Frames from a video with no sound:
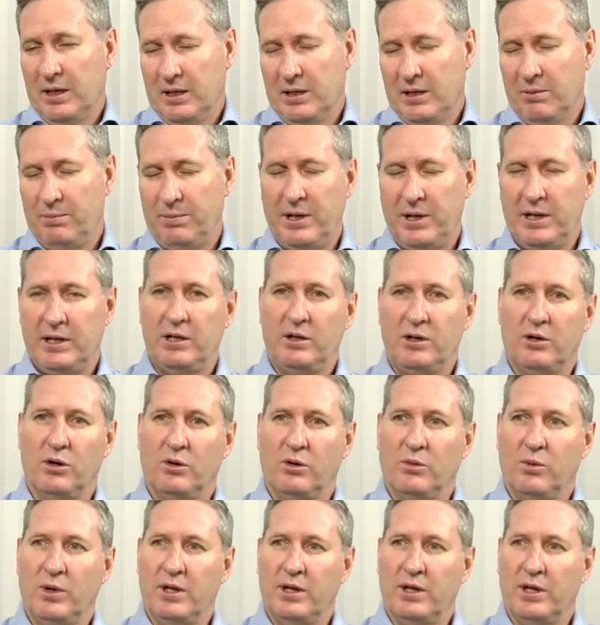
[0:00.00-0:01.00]
depending
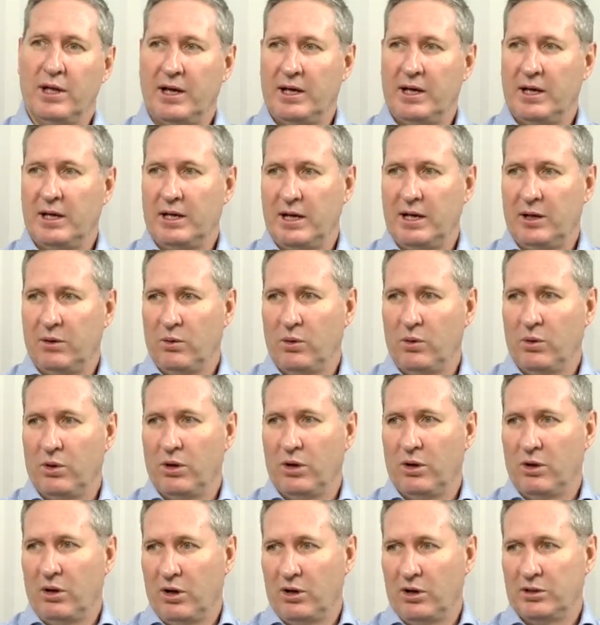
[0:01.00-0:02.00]
on whether they can get all
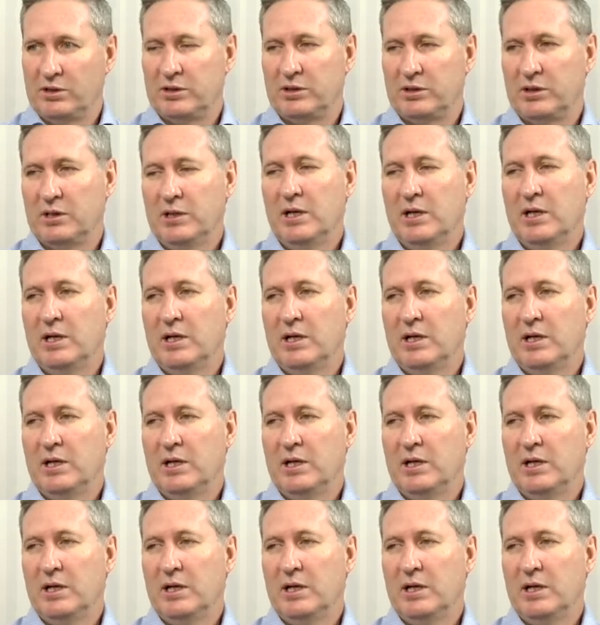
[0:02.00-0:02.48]
the last